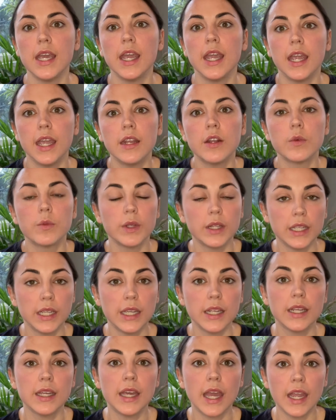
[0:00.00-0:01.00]
in a really
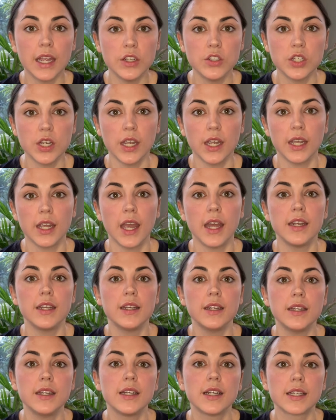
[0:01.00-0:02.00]
engaging and
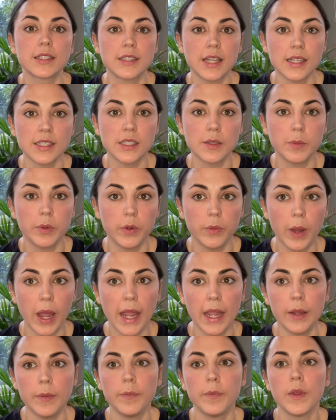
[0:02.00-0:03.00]
in an accessible
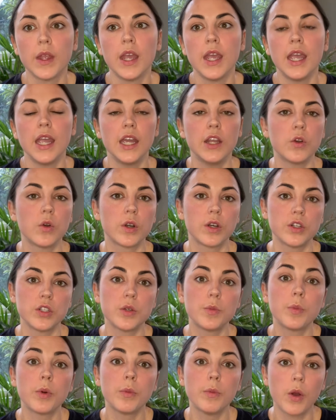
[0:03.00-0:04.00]
way in order to
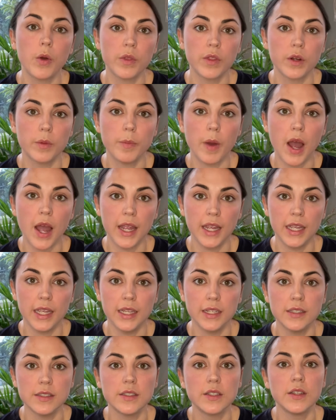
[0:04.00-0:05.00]
promote their
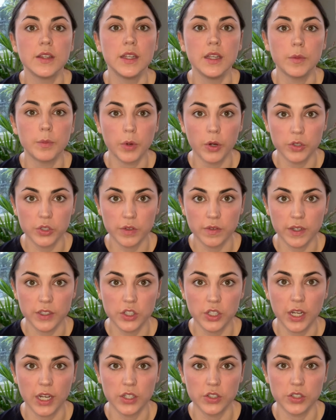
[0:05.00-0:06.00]
buy-in to the approach of
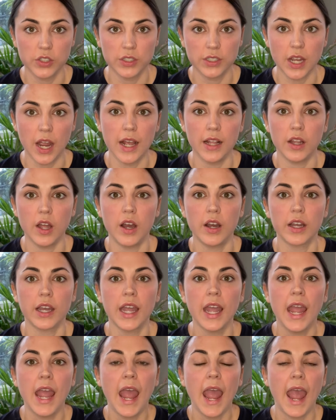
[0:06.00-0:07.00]
educational dialogue.
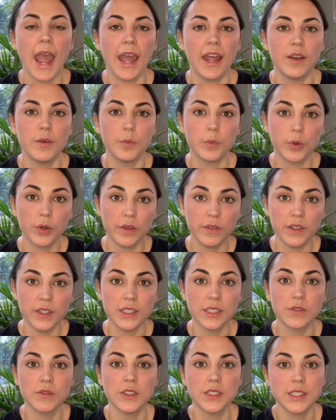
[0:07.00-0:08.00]
And
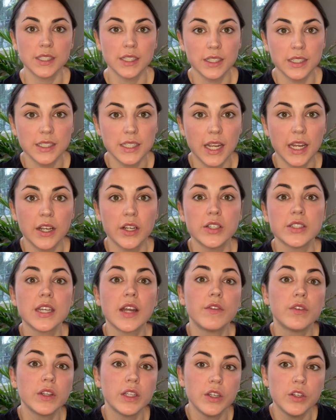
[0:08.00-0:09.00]
previous facilitators
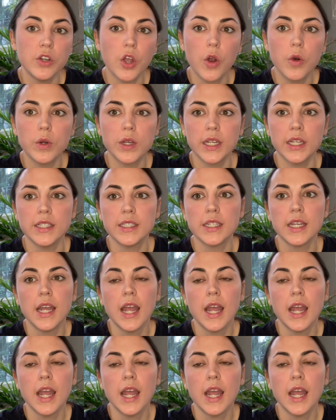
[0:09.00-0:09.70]
have really noted